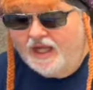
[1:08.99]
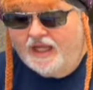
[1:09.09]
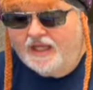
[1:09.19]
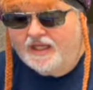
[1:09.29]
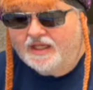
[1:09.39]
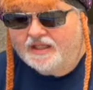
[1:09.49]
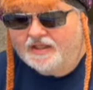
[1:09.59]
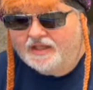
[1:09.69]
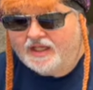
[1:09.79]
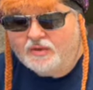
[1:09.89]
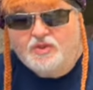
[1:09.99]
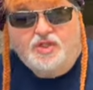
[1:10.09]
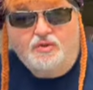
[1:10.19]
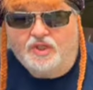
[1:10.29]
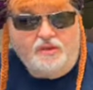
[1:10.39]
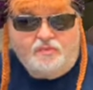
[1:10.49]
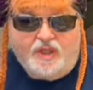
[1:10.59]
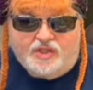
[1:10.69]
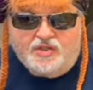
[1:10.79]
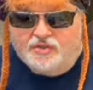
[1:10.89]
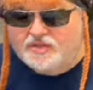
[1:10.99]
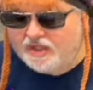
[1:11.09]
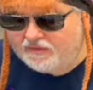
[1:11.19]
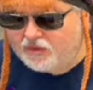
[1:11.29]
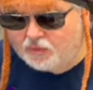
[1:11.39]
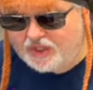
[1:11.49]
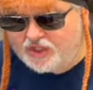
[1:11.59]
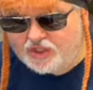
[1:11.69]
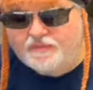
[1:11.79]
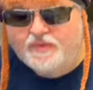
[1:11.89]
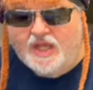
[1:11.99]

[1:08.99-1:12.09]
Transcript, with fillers: and he was shooting pictures of the region.